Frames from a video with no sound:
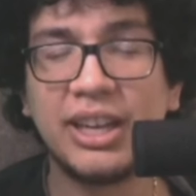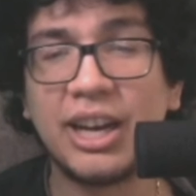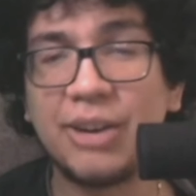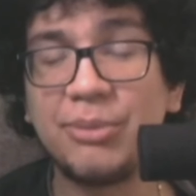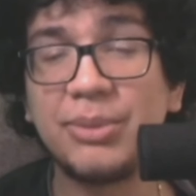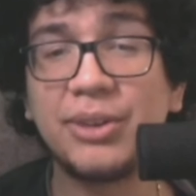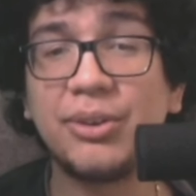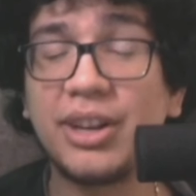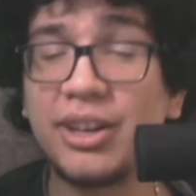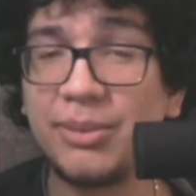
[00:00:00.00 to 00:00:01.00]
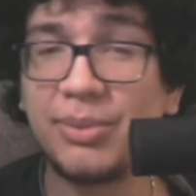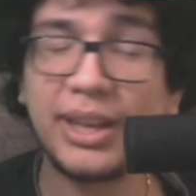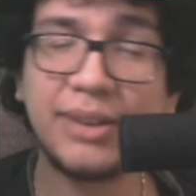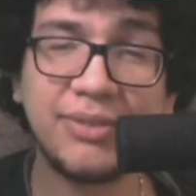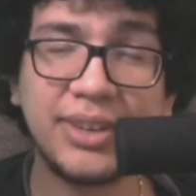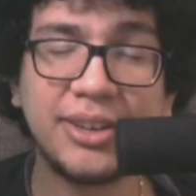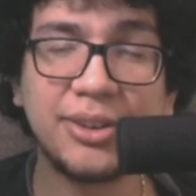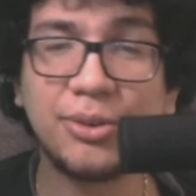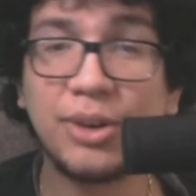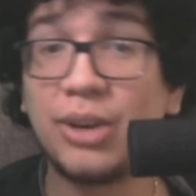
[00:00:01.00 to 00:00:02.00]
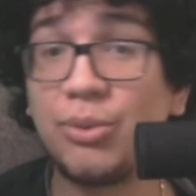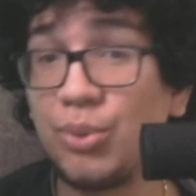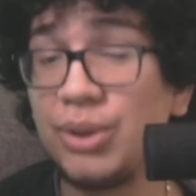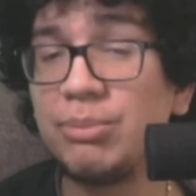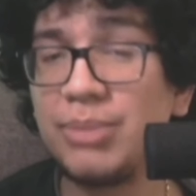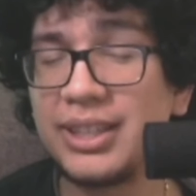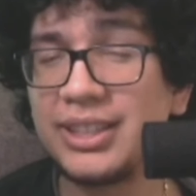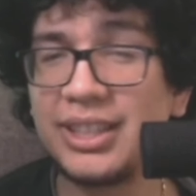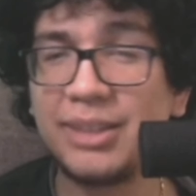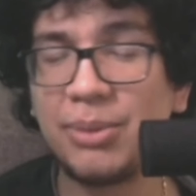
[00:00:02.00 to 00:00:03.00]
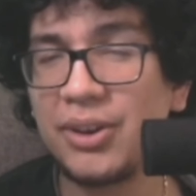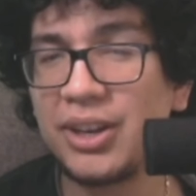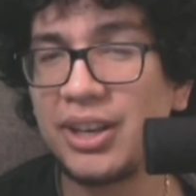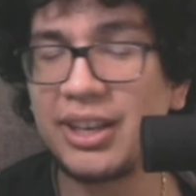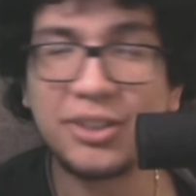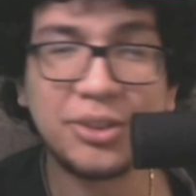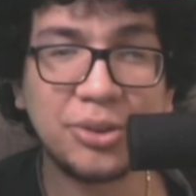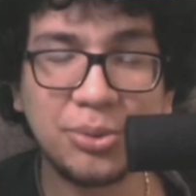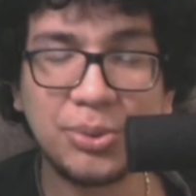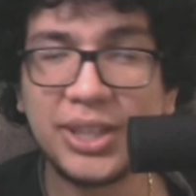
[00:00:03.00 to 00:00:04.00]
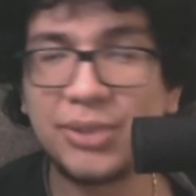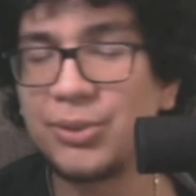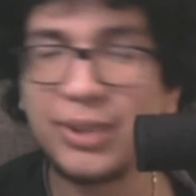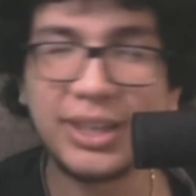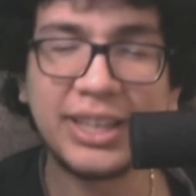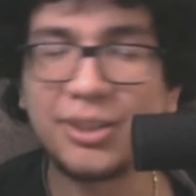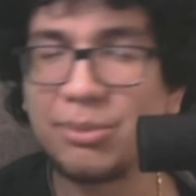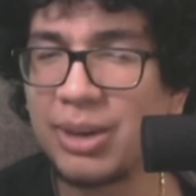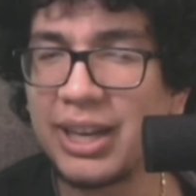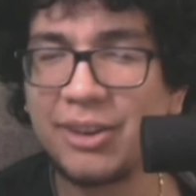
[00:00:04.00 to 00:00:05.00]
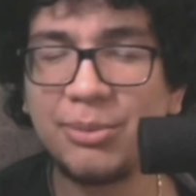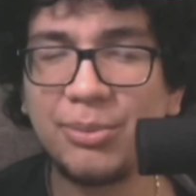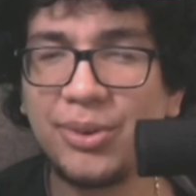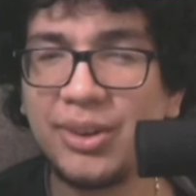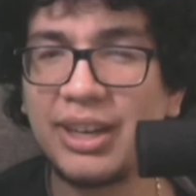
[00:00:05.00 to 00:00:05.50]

I will be doing an updated video with Blissey probably in 2 weeks once we get to play her more.